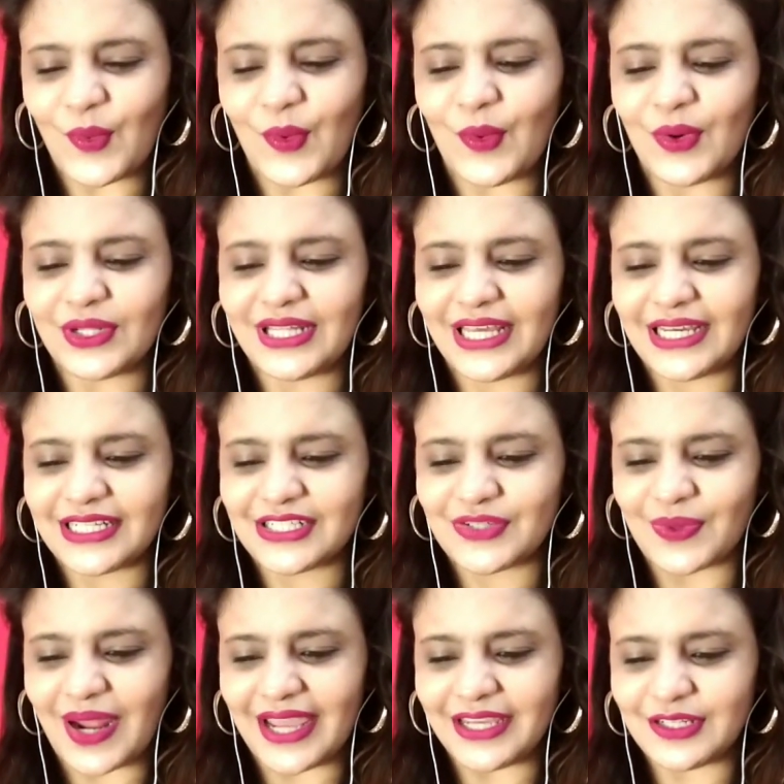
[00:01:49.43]
Oh, they are
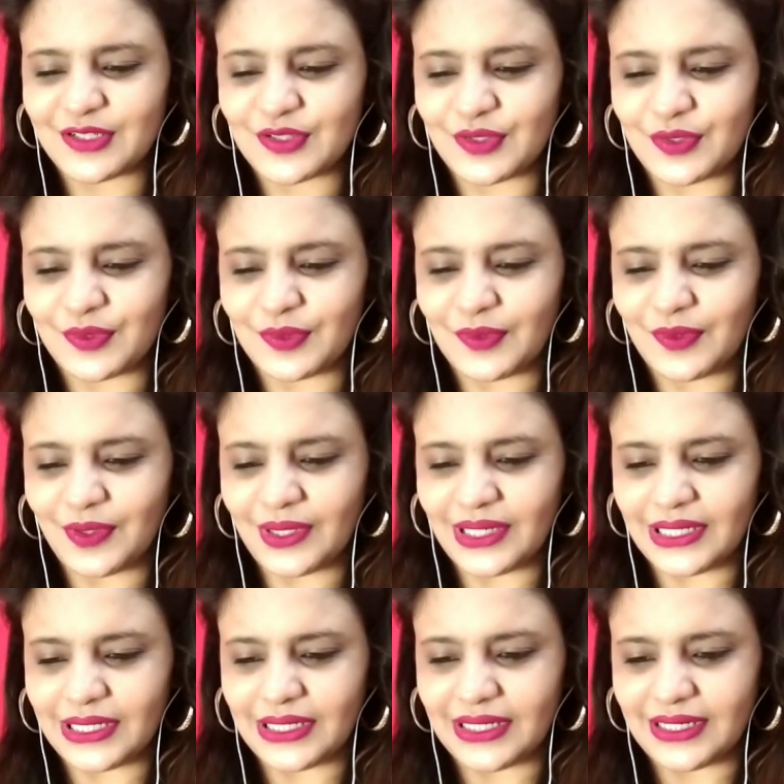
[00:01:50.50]
trying to, you know,